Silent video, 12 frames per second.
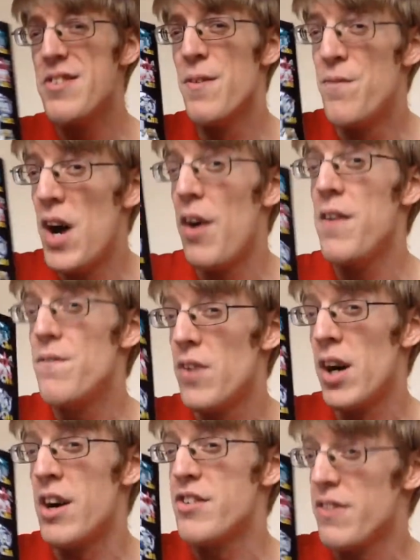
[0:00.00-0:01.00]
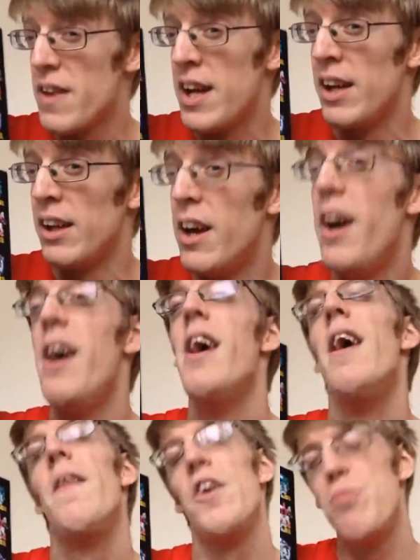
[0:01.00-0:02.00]
is the very first thing
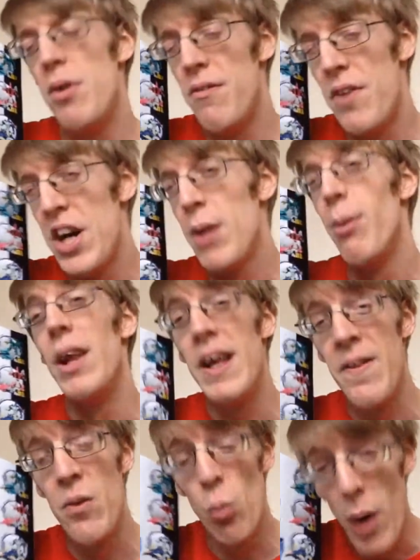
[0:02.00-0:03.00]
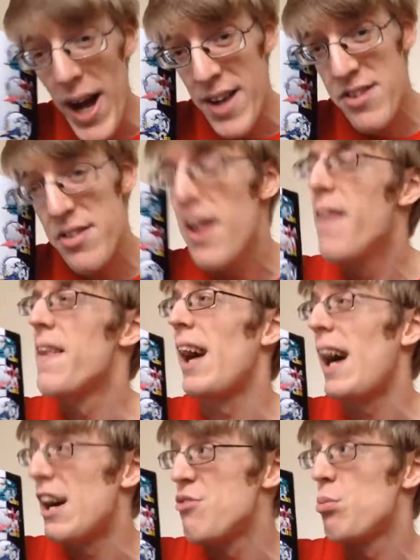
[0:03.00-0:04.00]
that's been available in the West
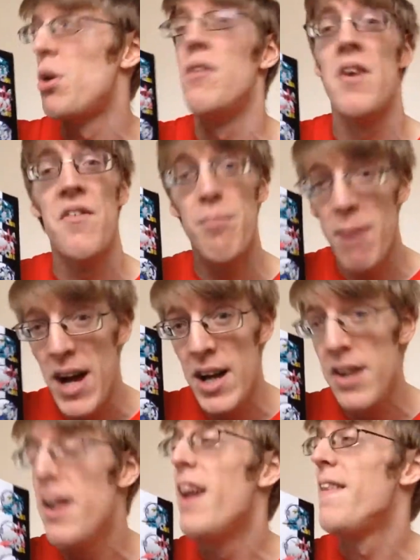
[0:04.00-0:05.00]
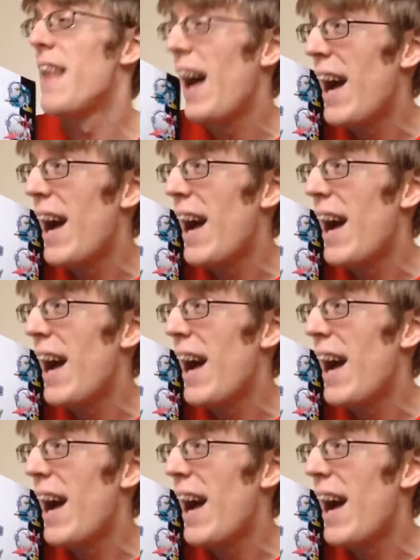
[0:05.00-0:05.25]
that Hasbro have ever made that